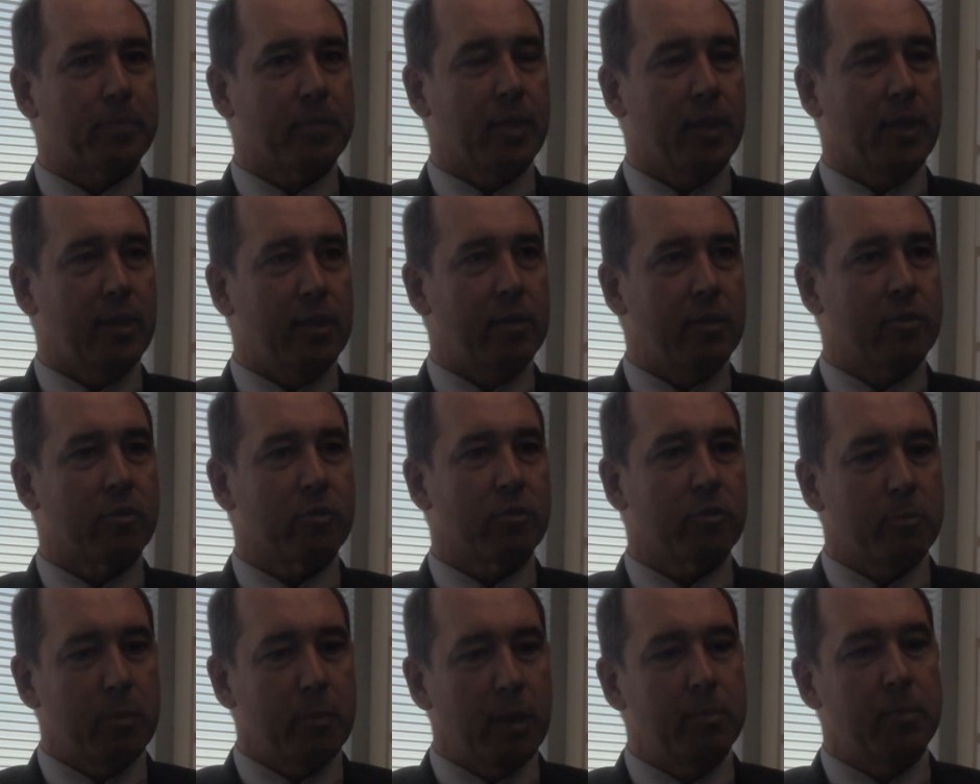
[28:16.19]
And so
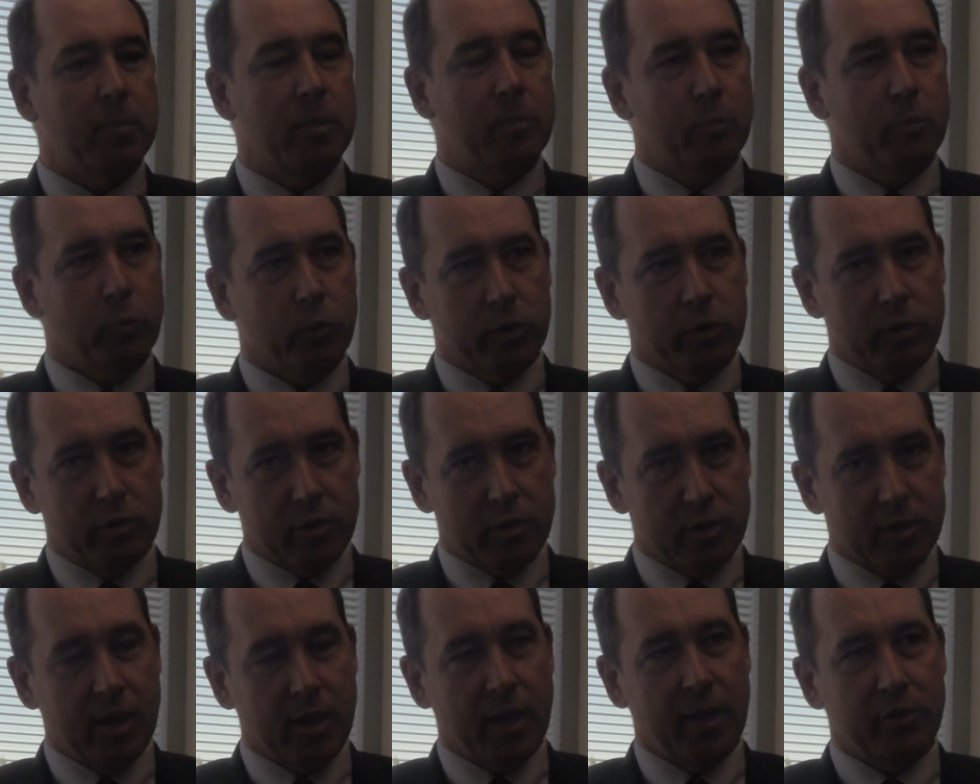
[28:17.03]
there may be more
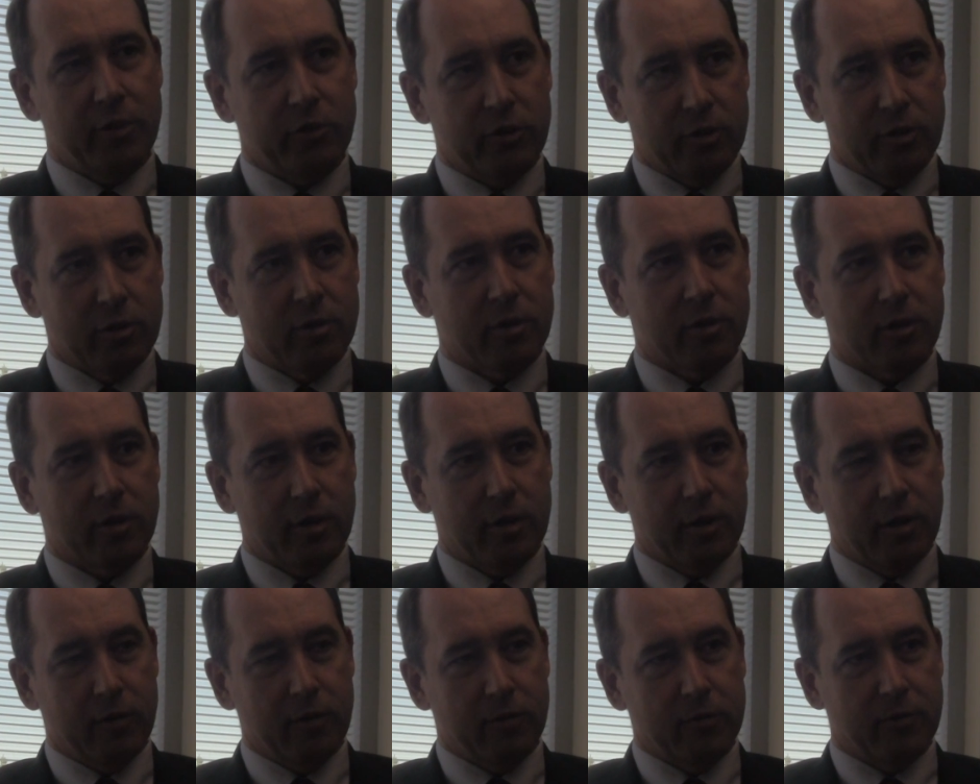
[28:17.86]
stages
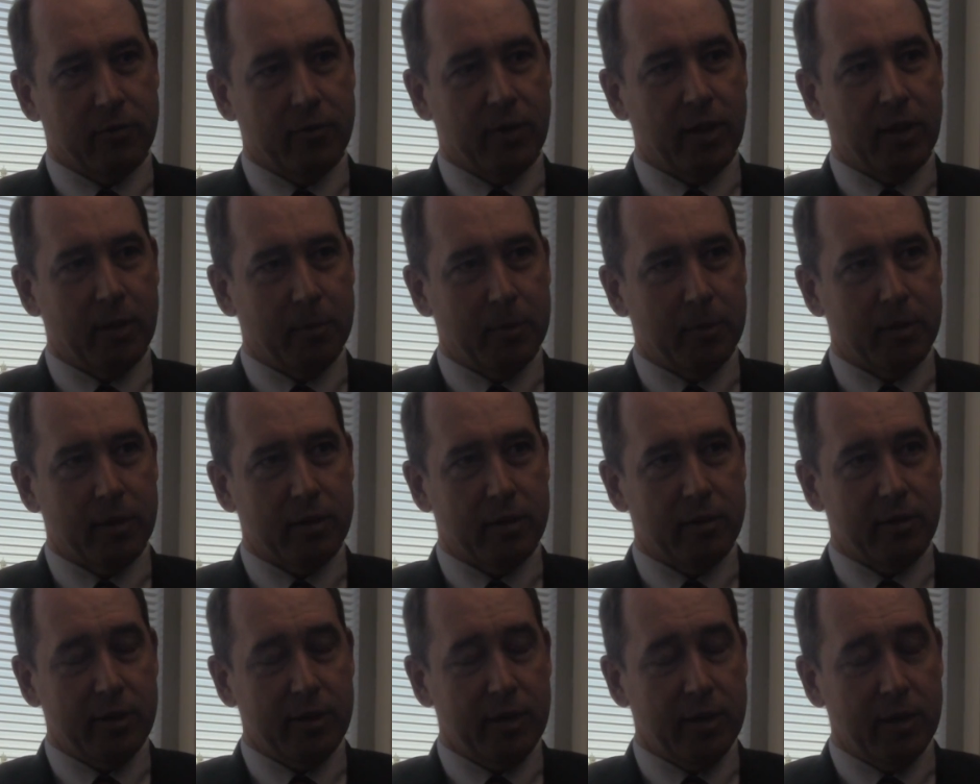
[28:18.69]
of development that
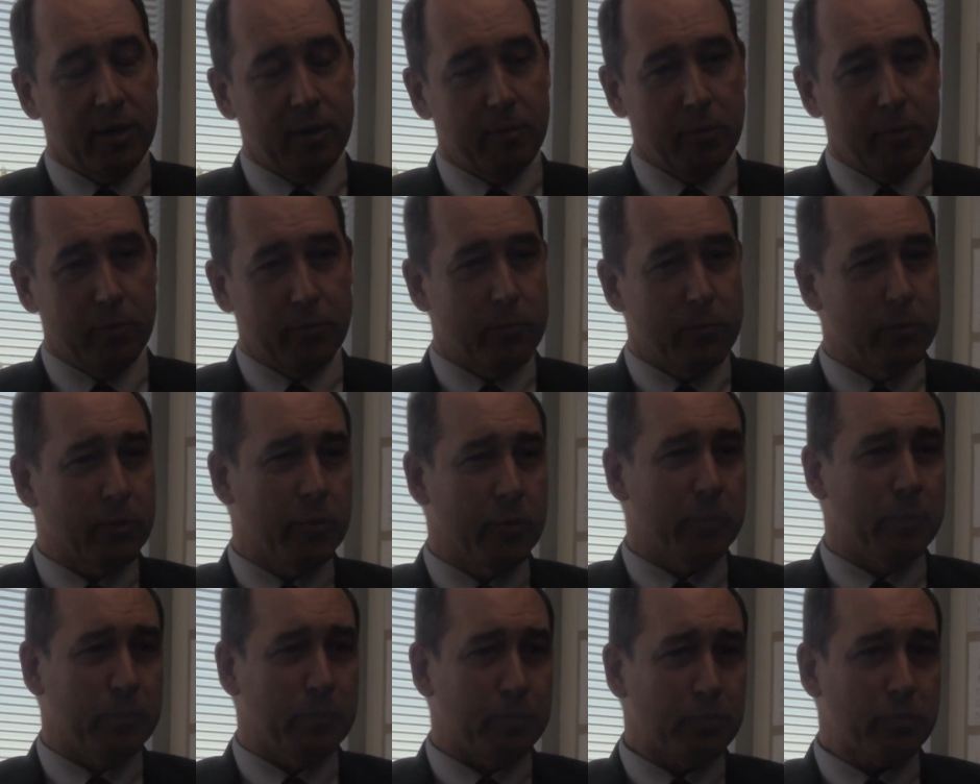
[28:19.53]
are needed before
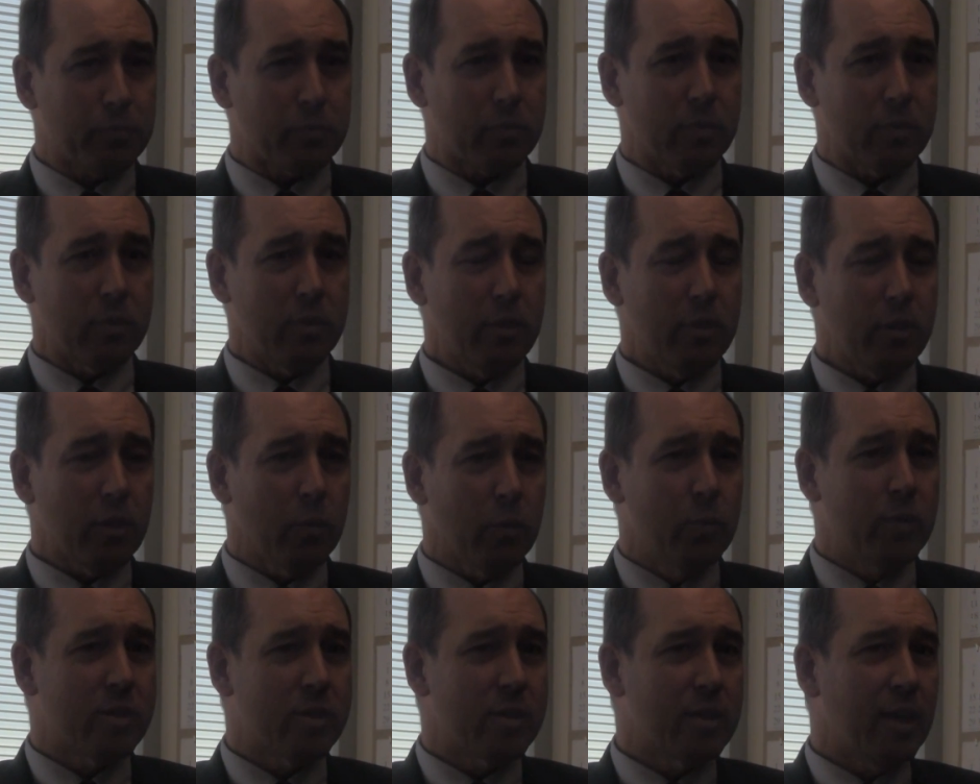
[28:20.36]

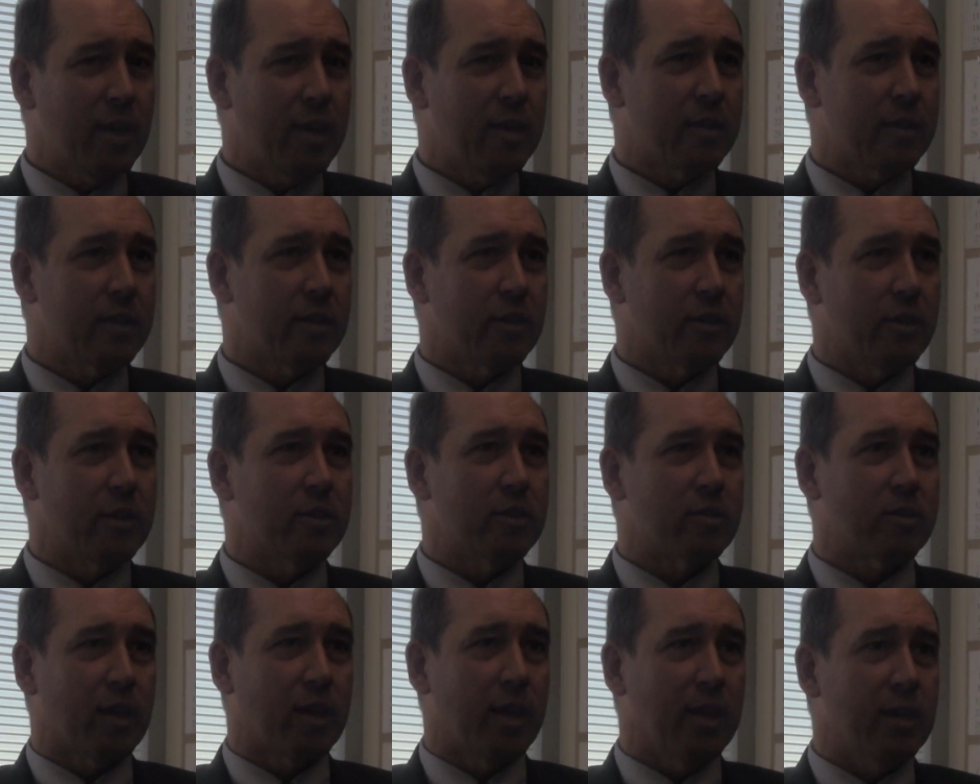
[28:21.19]
we see anything on the
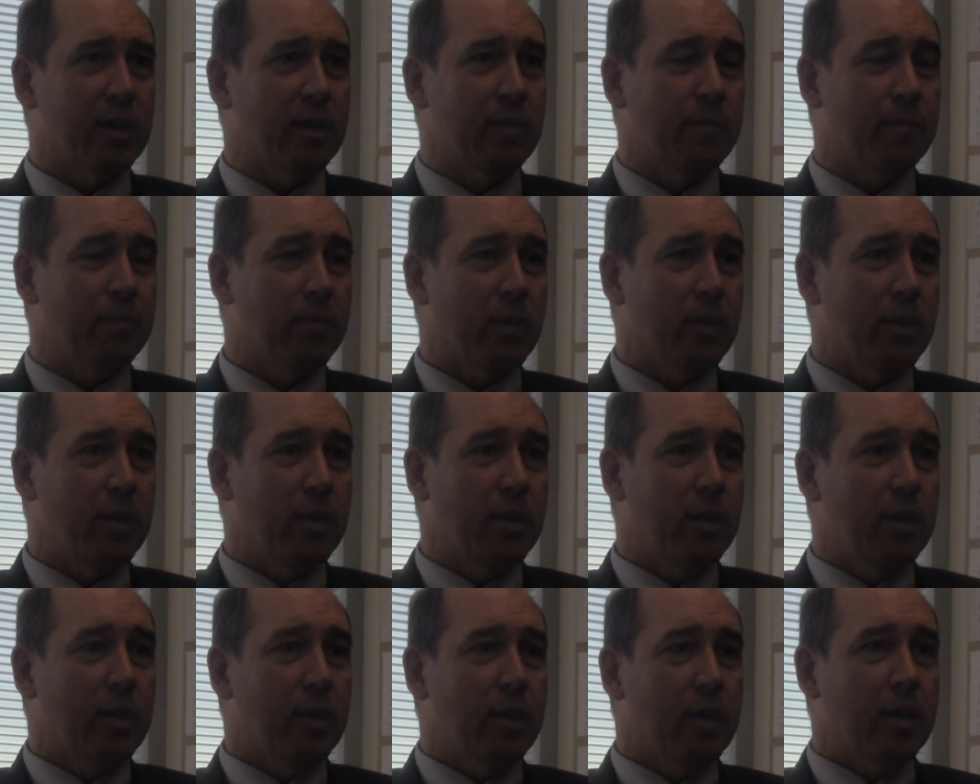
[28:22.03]
scale
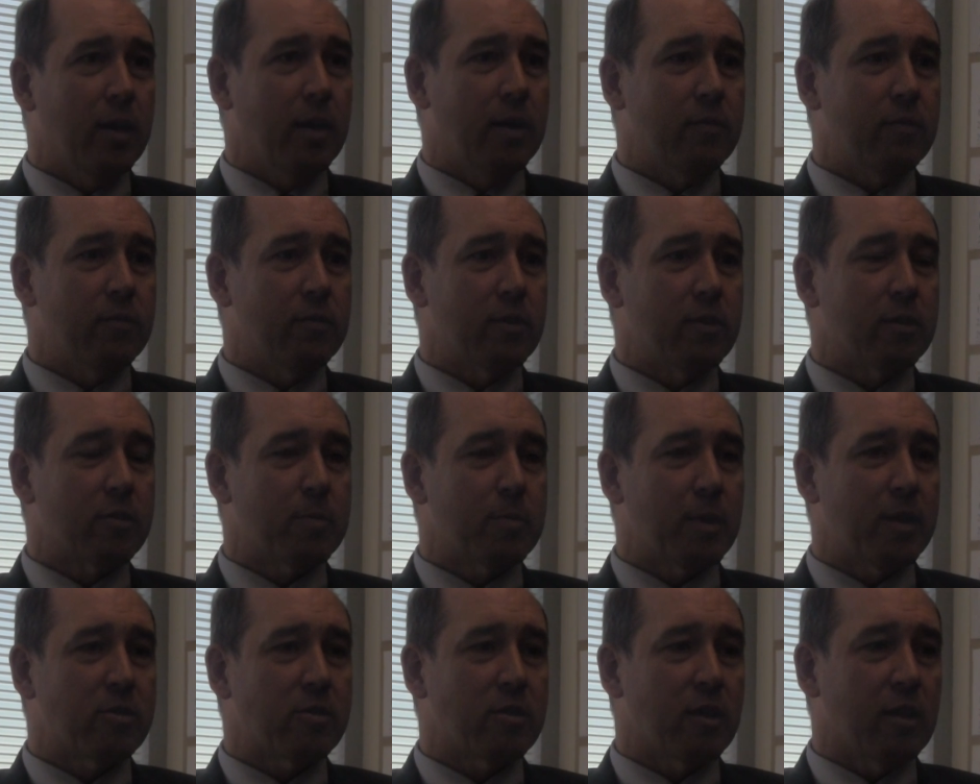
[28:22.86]
of a
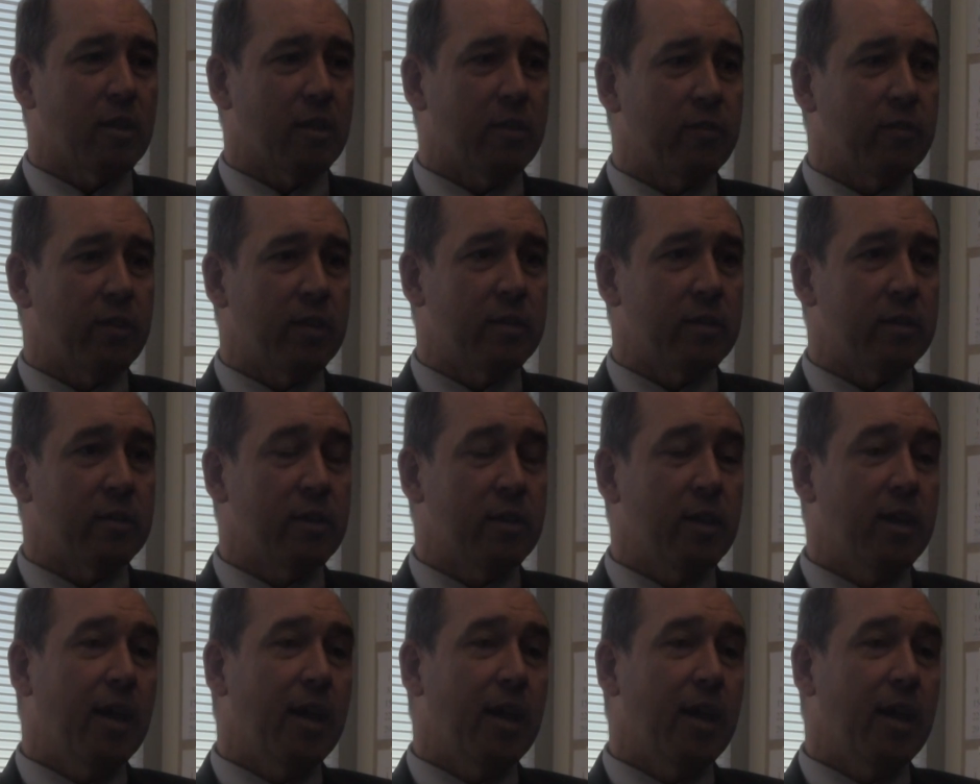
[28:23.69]
space elevator.